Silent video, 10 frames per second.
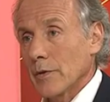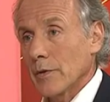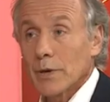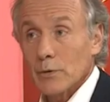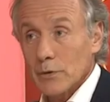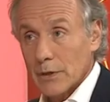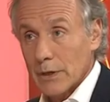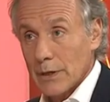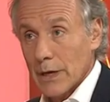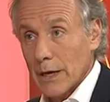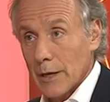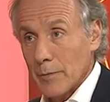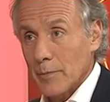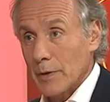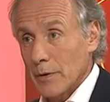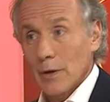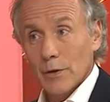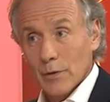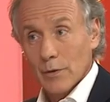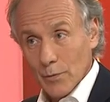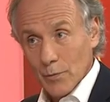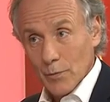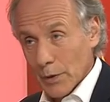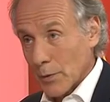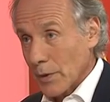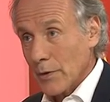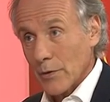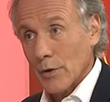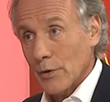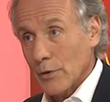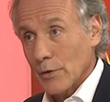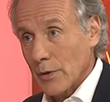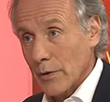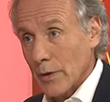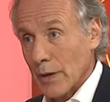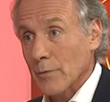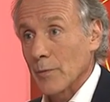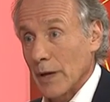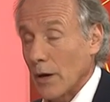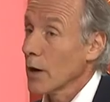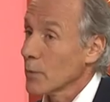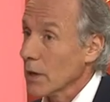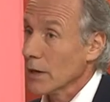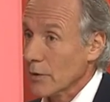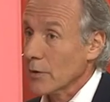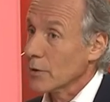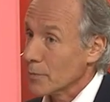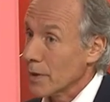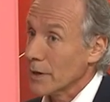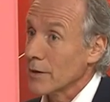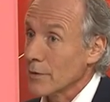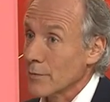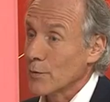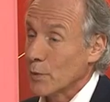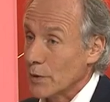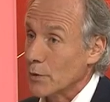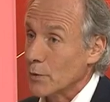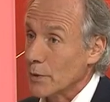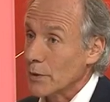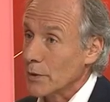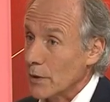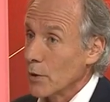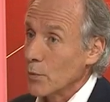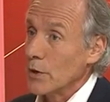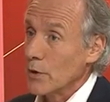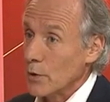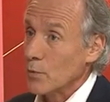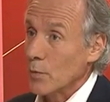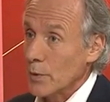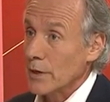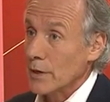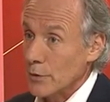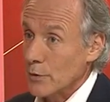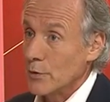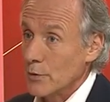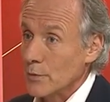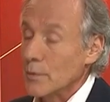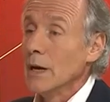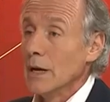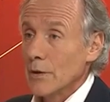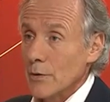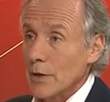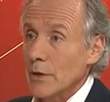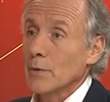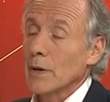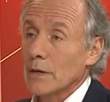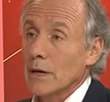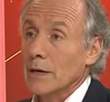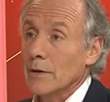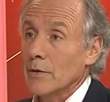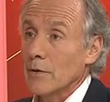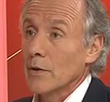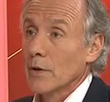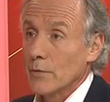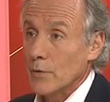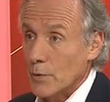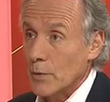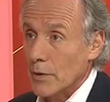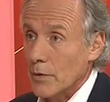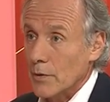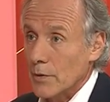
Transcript: pelt today, but 2020 is only 2 years out from now. I would like to think that by end of 2020, we know what we are going to do to get to our targets for 2030.